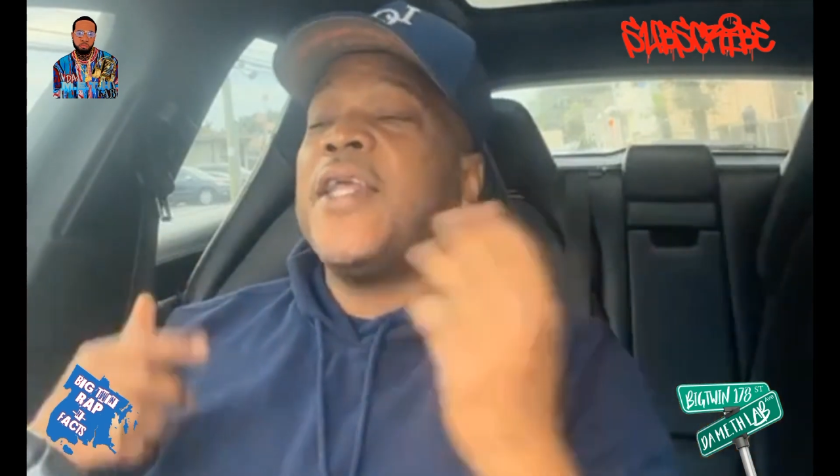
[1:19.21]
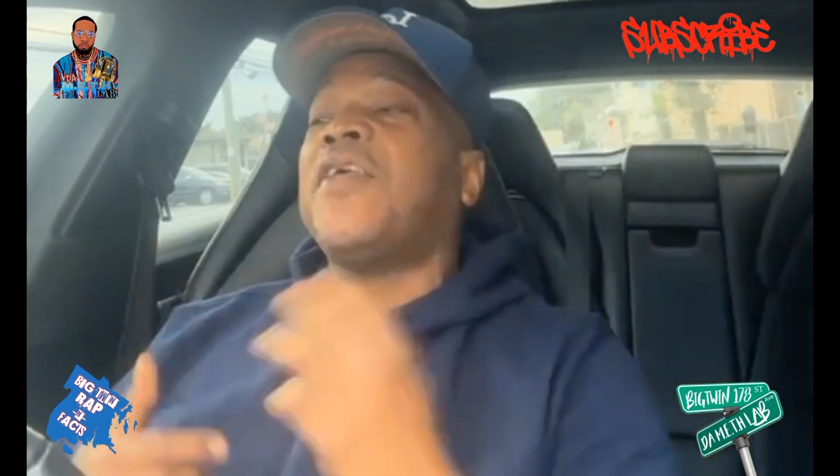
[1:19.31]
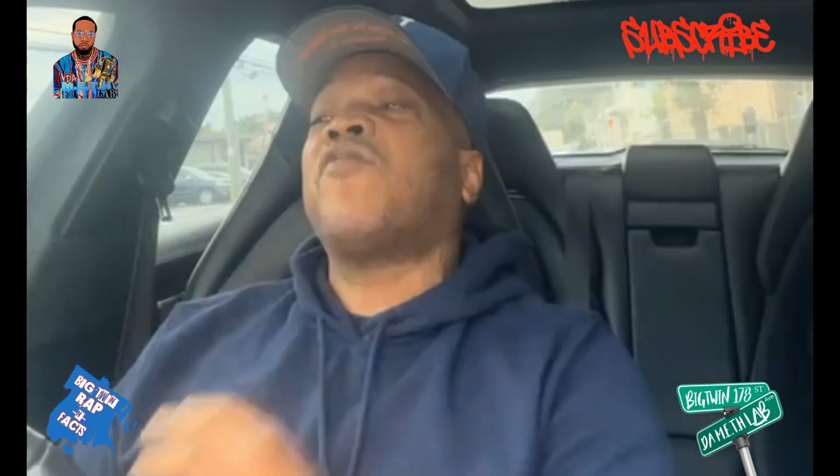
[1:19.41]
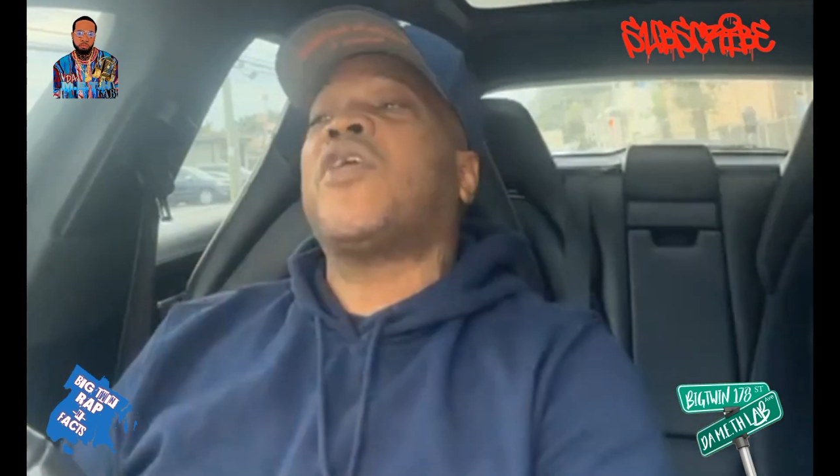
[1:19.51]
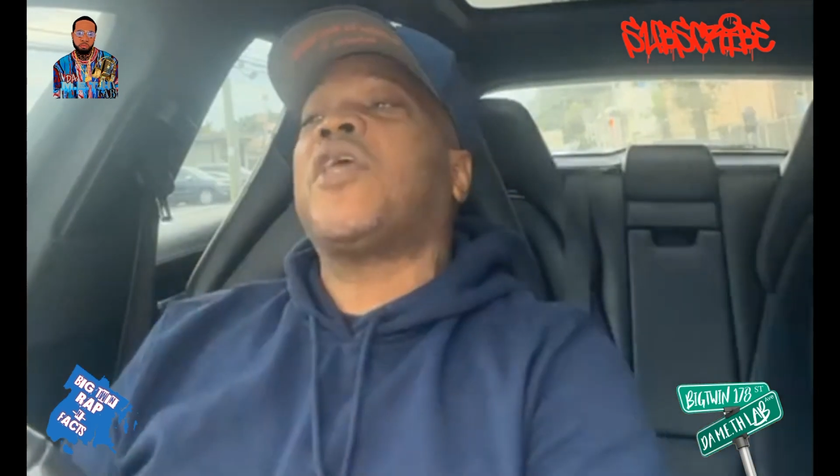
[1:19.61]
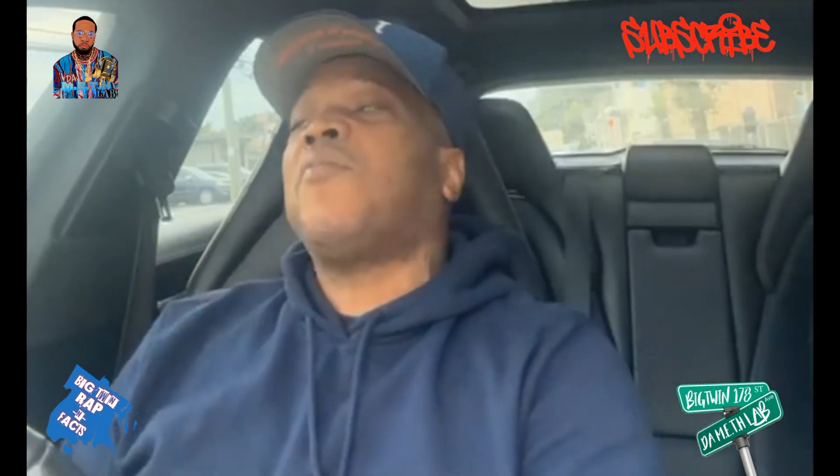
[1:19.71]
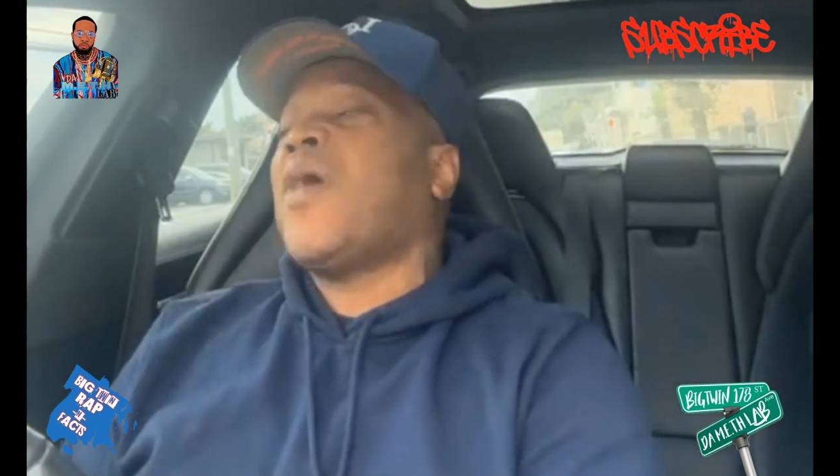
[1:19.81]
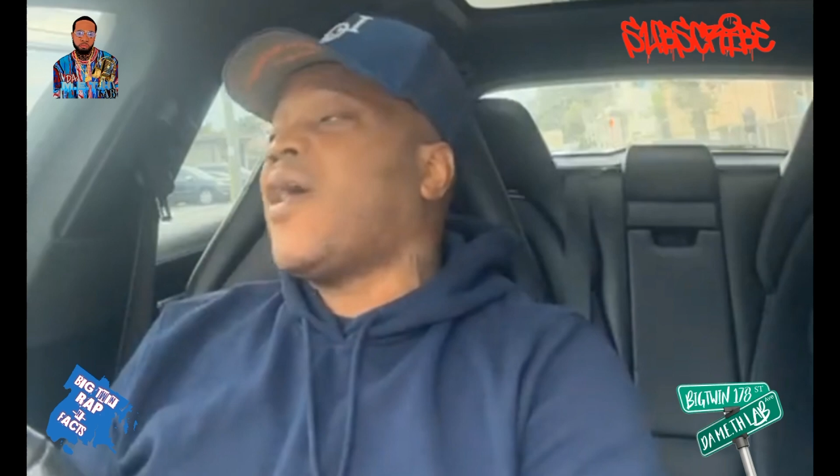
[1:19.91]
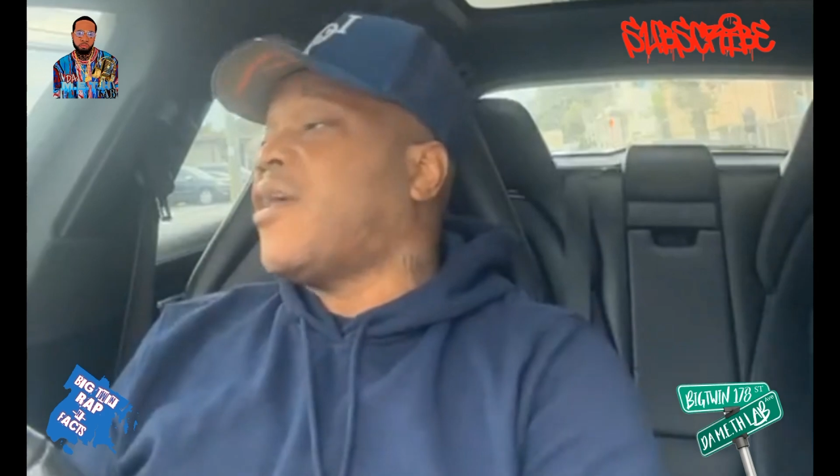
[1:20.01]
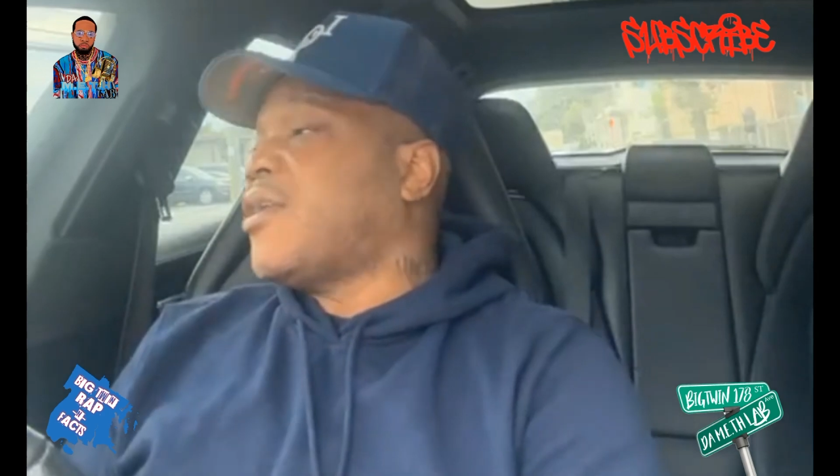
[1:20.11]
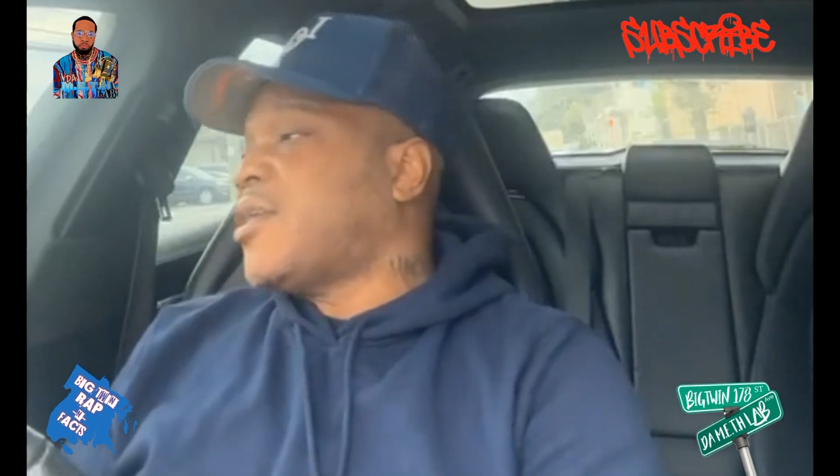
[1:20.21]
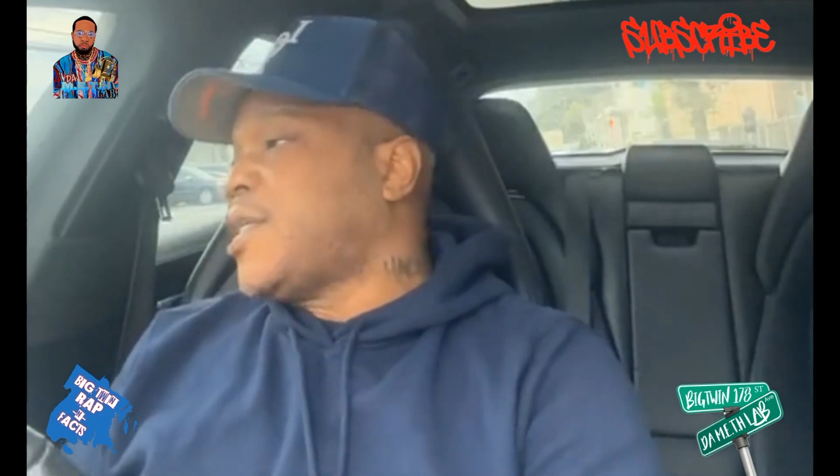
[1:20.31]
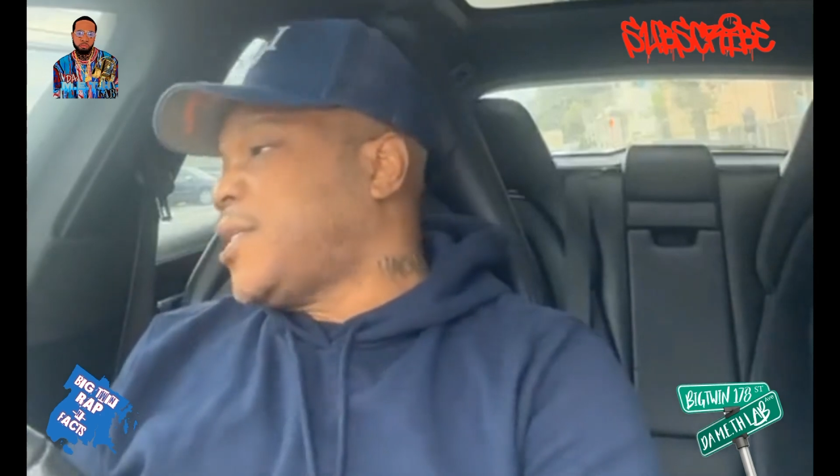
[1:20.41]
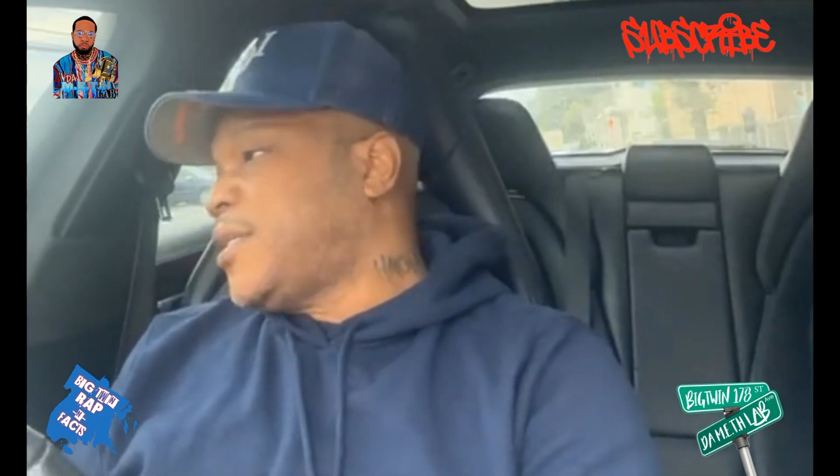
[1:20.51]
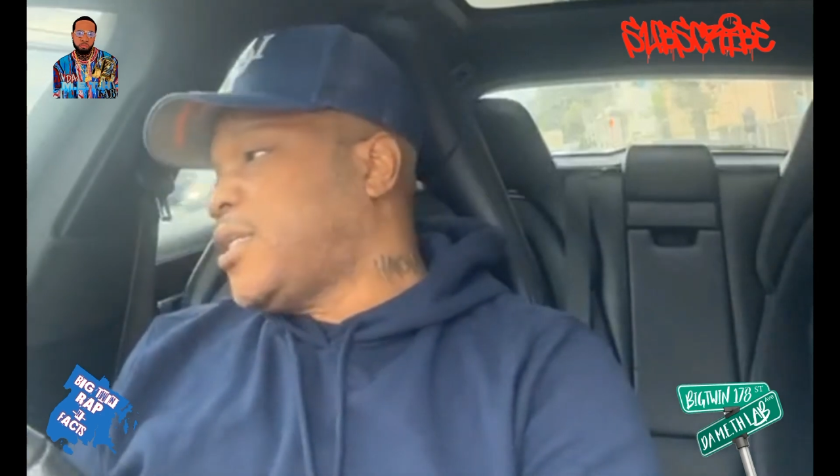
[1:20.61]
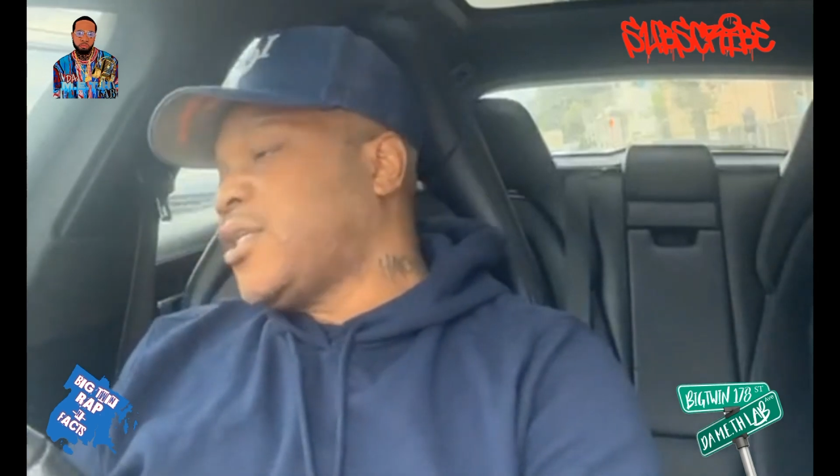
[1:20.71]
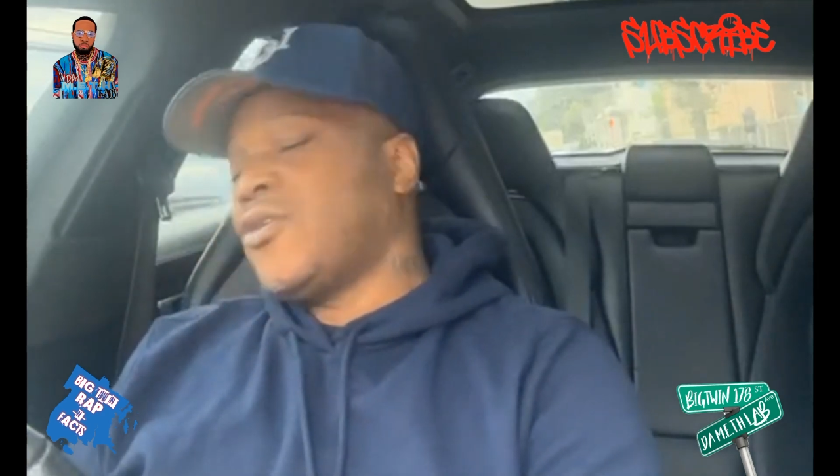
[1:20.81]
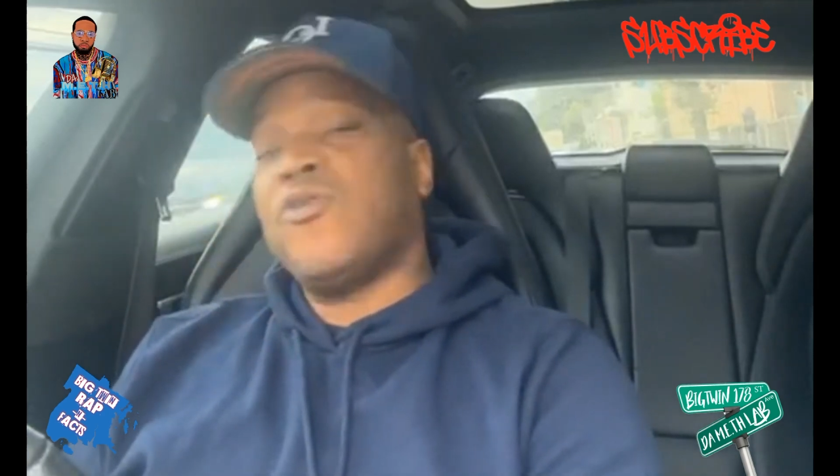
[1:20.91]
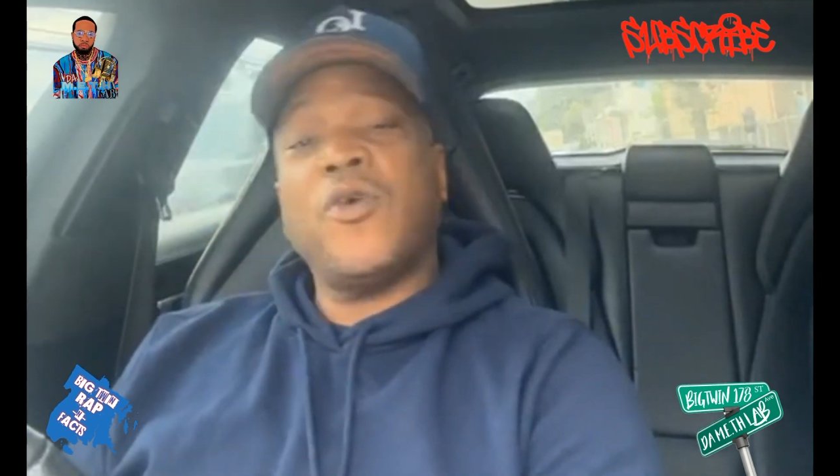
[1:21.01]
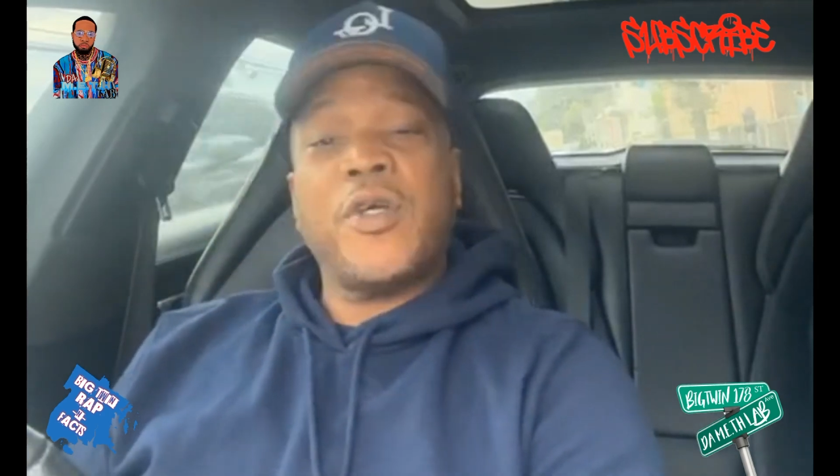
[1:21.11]
I didn't even get mad.
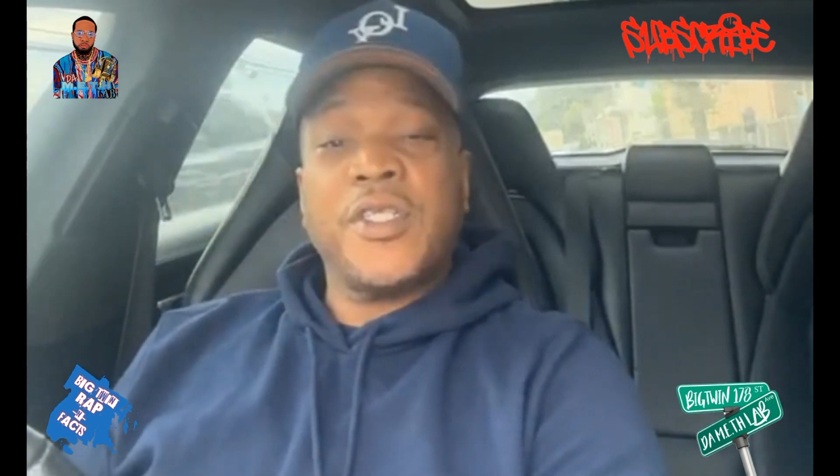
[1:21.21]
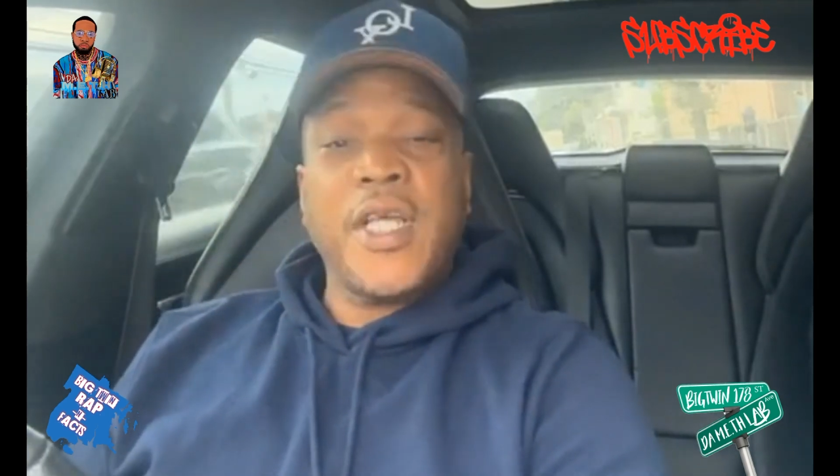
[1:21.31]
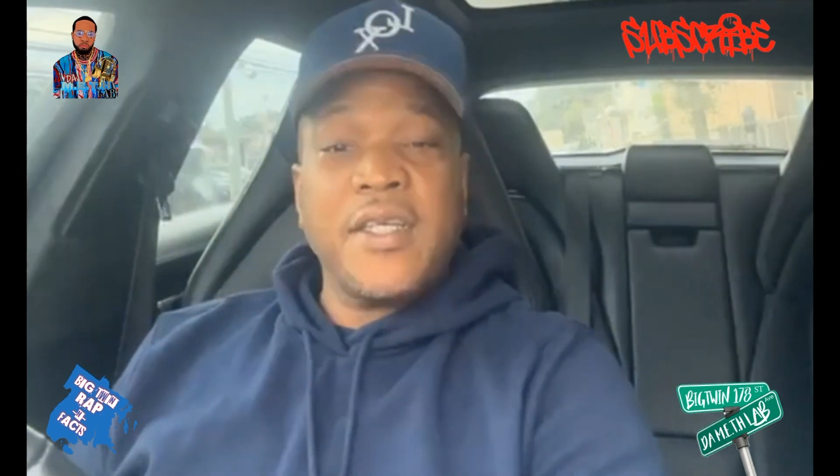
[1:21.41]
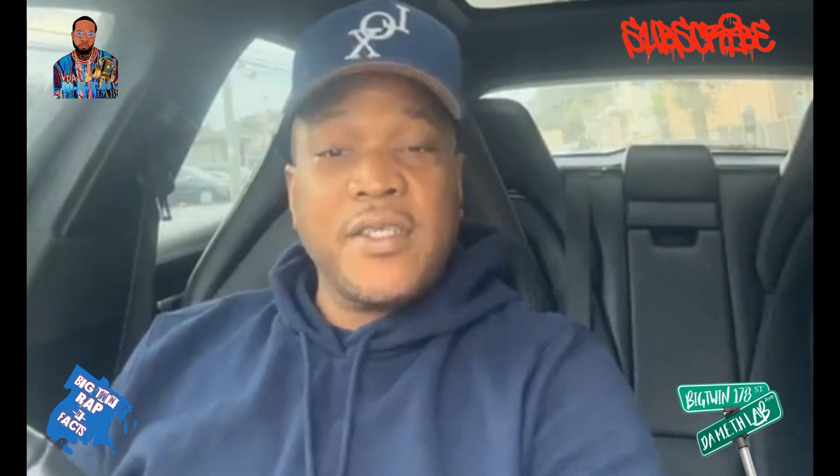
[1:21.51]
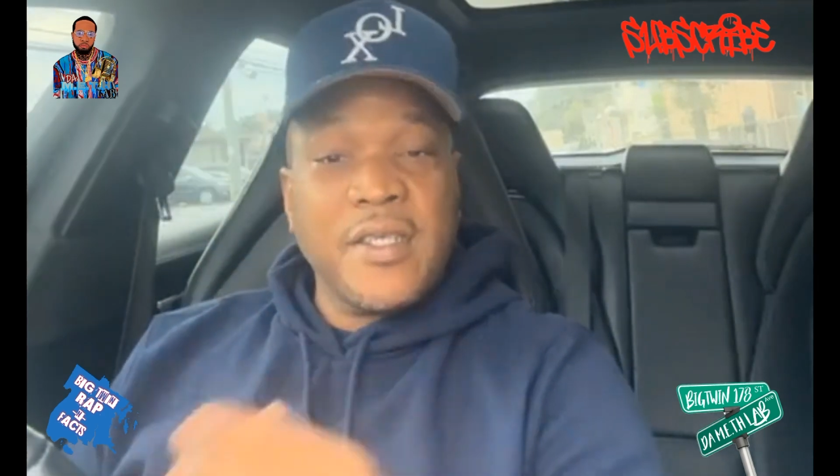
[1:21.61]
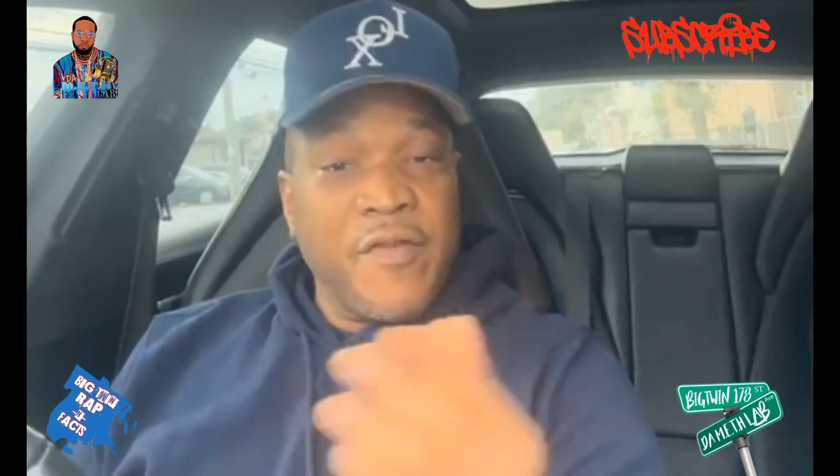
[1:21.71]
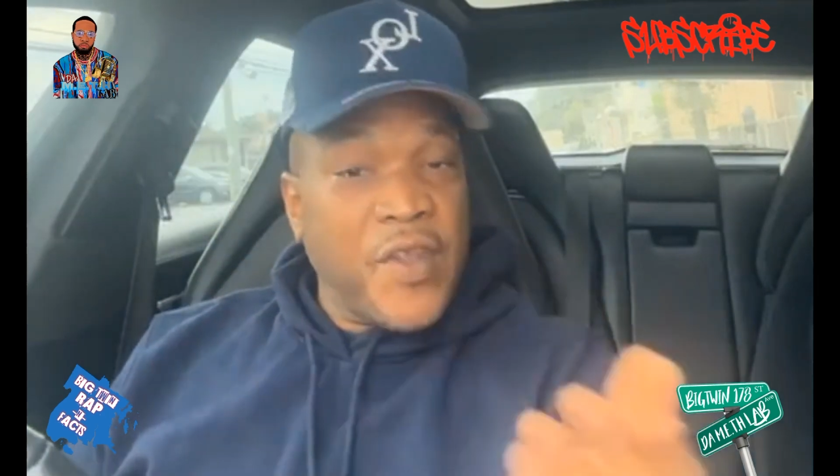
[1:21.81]
You know, because that's,